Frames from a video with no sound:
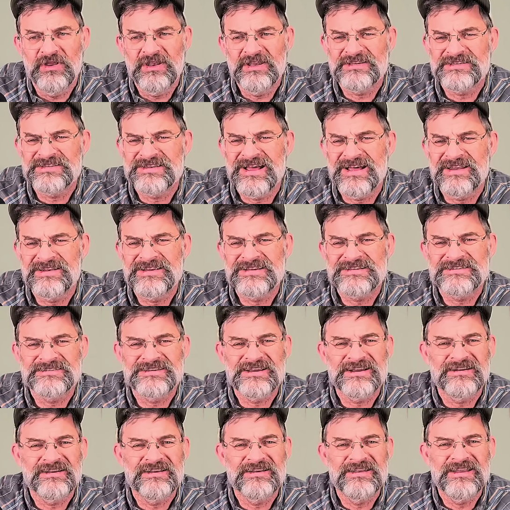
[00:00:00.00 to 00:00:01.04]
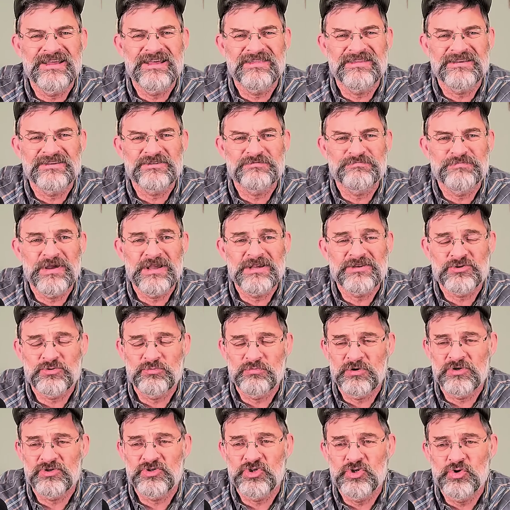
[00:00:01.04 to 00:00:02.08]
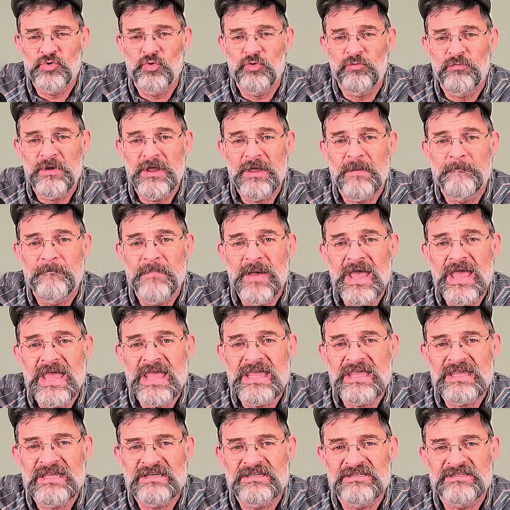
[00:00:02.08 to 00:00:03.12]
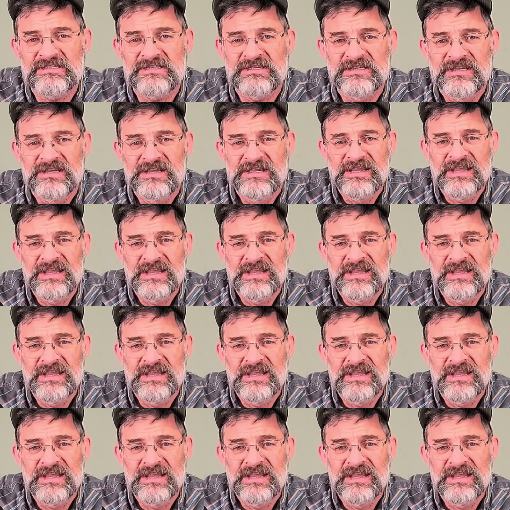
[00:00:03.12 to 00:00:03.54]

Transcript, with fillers: And it's not necessarily nothing special, but you would be amazed